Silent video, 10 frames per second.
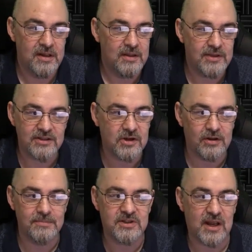That's all
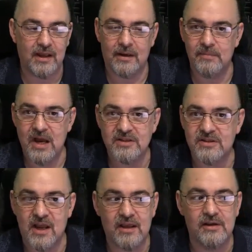I'm saying. I'm not
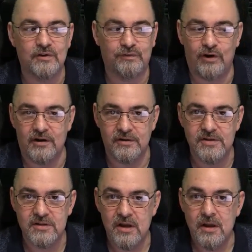saying it's false,